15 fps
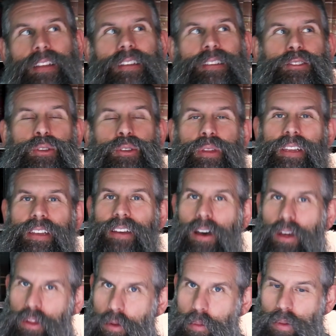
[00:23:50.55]
into the
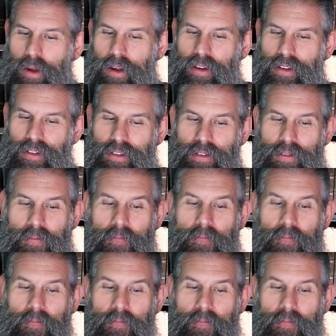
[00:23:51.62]
other part.